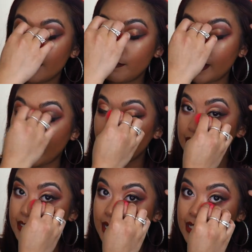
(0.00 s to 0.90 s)

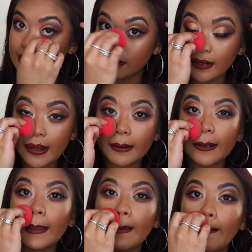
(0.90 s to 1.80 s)
my T-zone
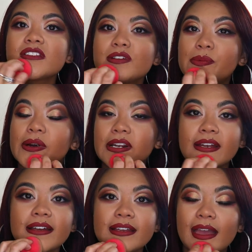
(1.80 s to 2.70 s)
area to work